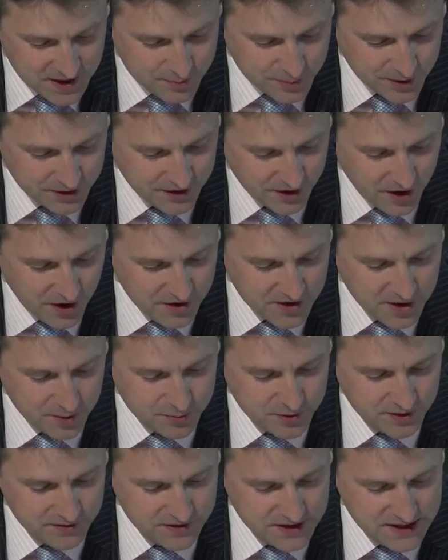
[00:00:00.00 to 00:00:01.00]
but there are a
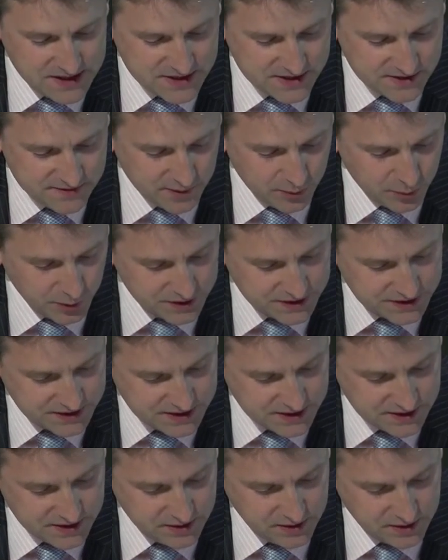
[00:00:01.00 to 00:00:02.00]
number of reasons for wanting
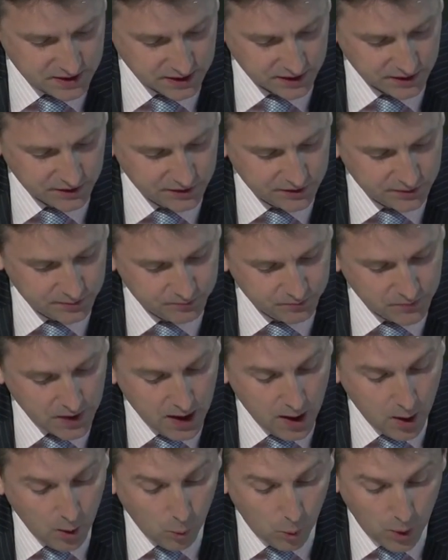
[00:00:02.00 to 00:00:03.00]
to do this.
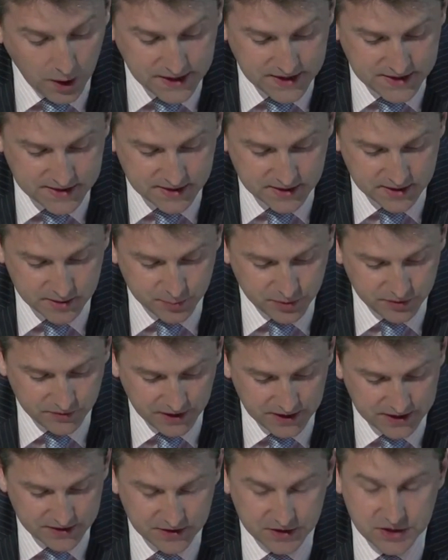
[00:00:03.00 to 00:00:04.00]
One is that it
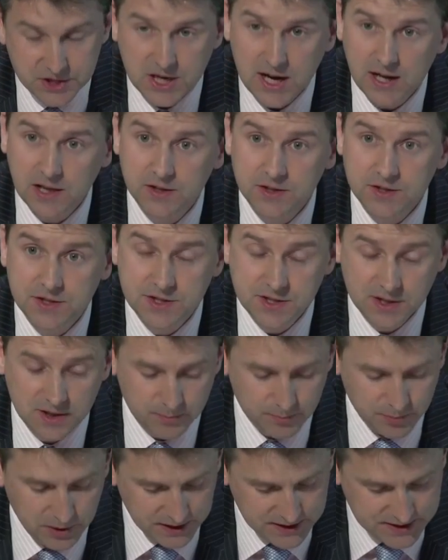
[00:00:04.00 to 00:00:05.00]
provides a challenge to
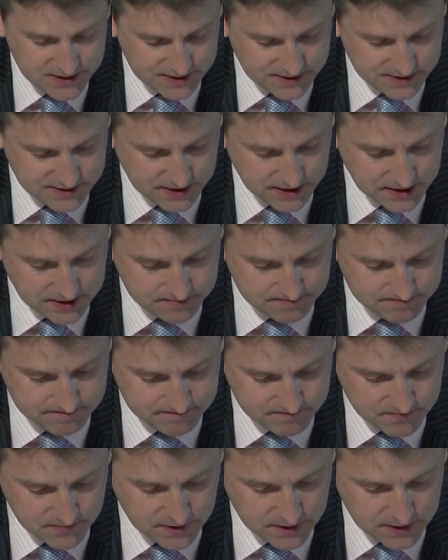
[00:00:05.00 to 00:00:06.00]
complacency.
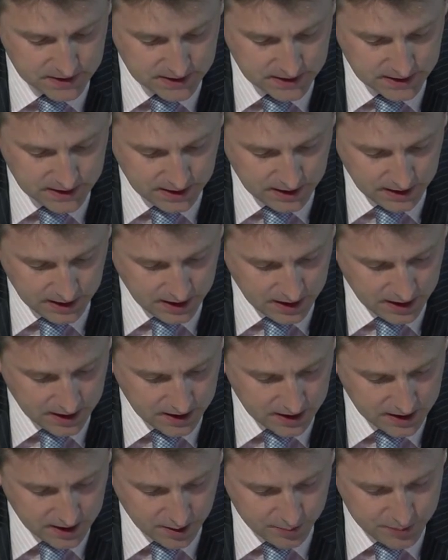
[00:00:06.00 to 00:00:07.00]

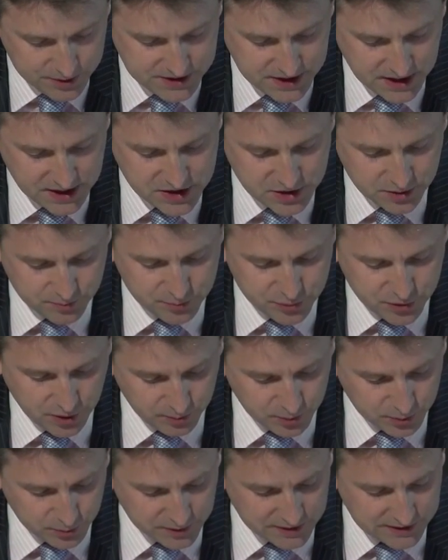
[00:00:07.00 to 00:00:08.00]
A potential
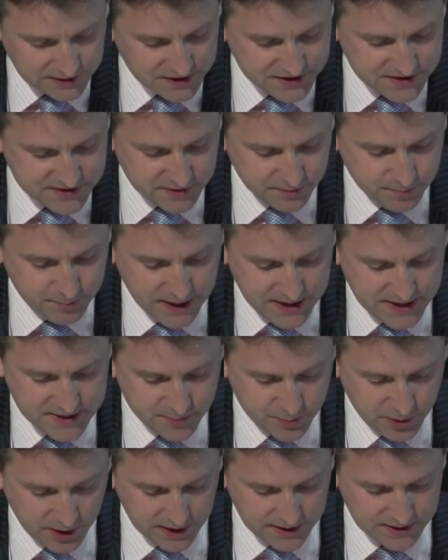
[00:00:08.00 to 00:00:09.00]
problem with lists of
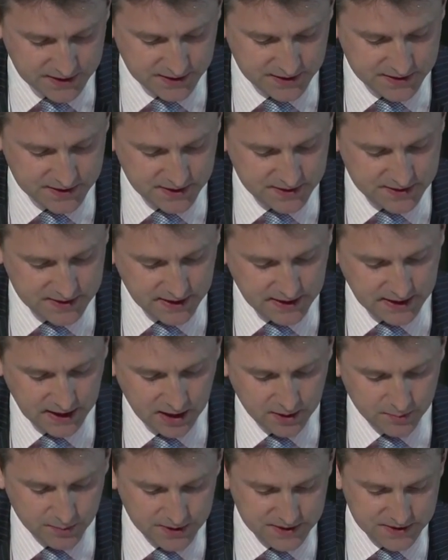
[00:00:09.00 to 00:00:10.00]
best practice is they
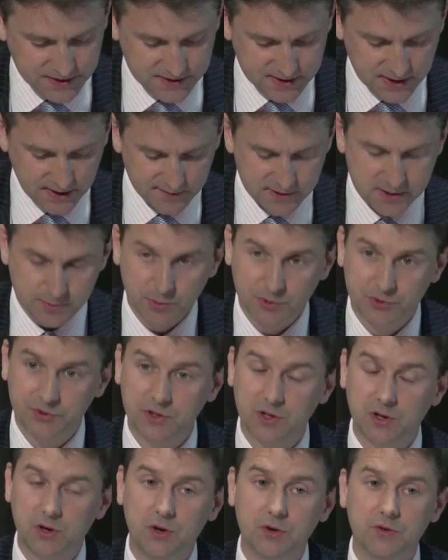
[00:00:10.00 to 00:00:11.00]
can be susceptible
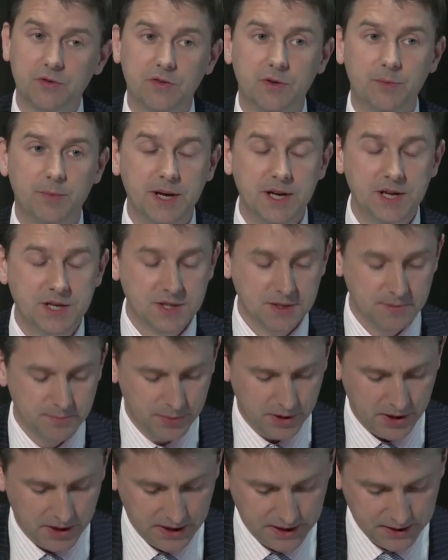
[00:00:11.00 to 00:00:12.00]
to confirmation
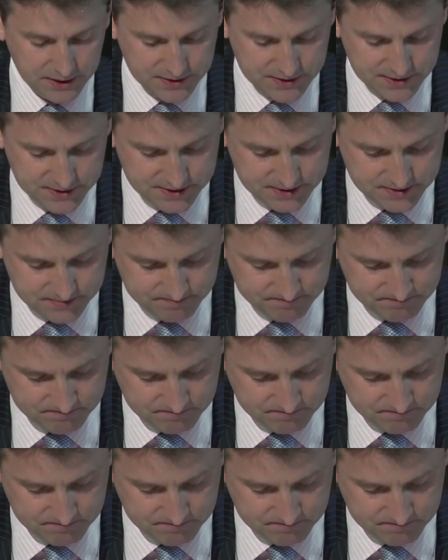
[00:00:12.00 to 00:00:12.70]
bias.